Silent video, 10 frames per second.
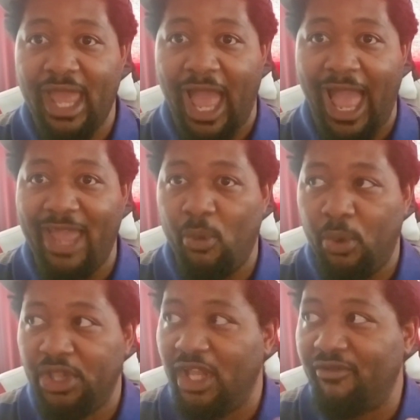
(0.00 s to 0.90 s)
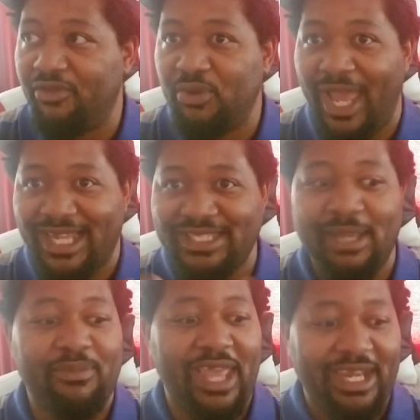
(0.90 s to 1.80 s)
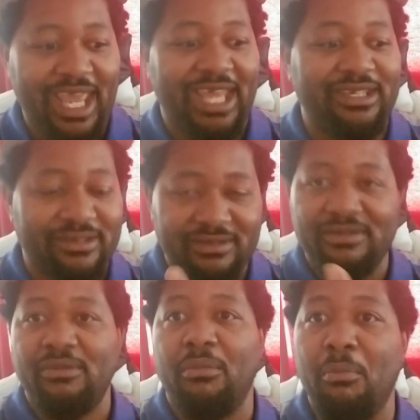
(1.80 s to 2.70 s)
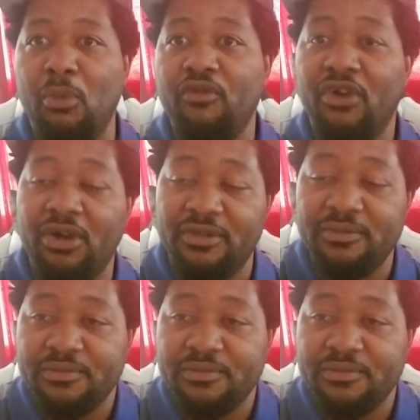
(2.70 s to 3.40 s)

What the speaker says: I would love to accept that and move on,